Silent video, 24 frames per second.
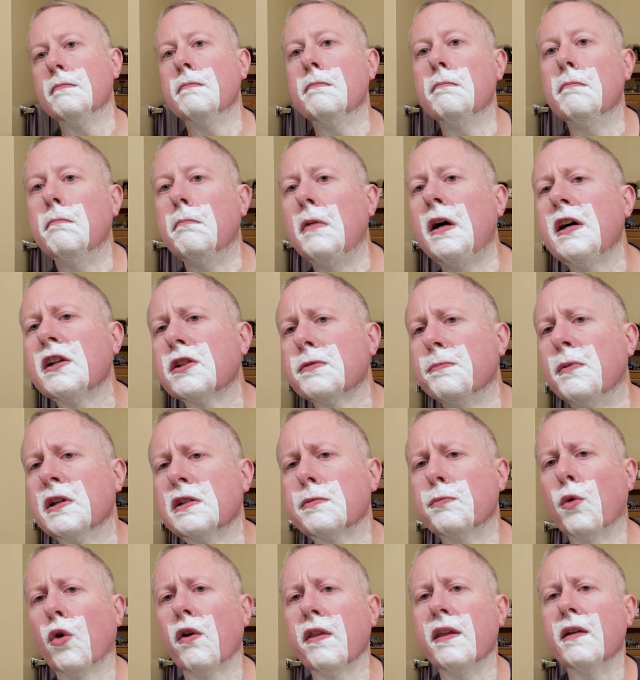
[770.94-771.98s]
much
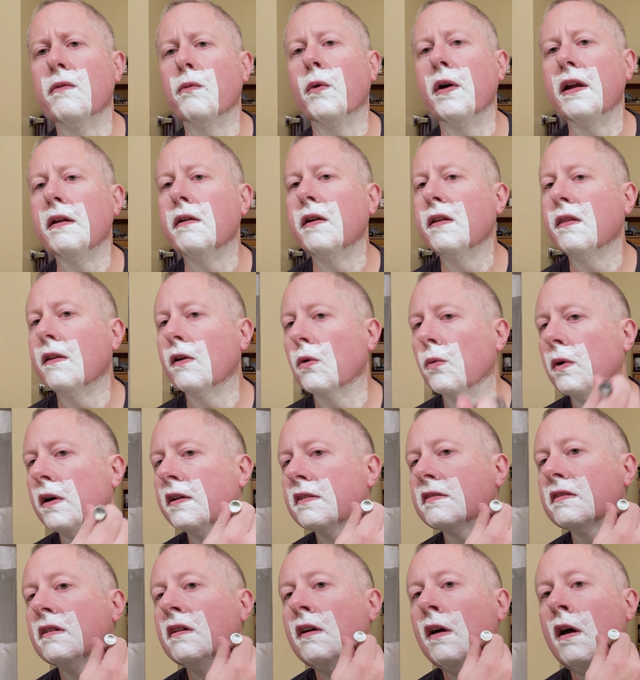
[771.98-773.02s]
more than what there
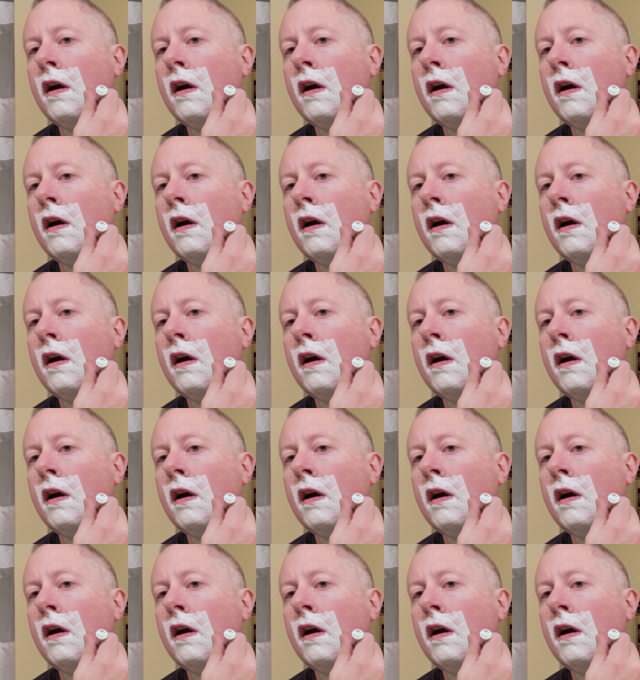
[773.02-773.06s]
was.